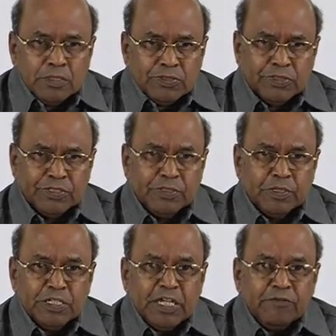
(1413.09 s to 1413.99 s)
So
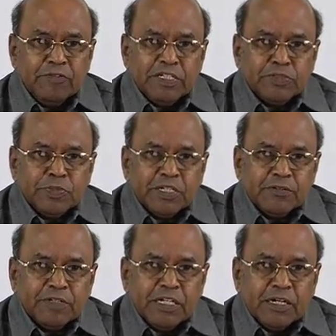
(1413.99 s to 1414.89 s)
every sphere
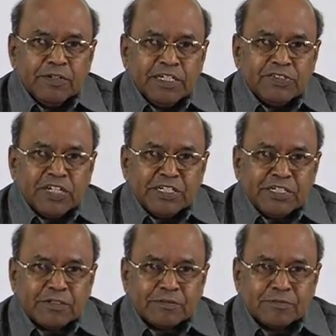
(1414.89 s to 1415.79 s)
will have a
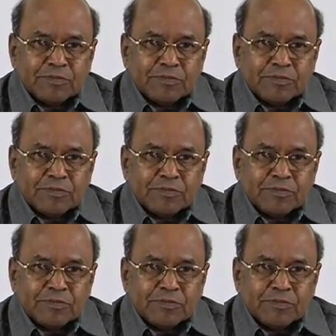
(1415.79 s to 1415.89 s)
center.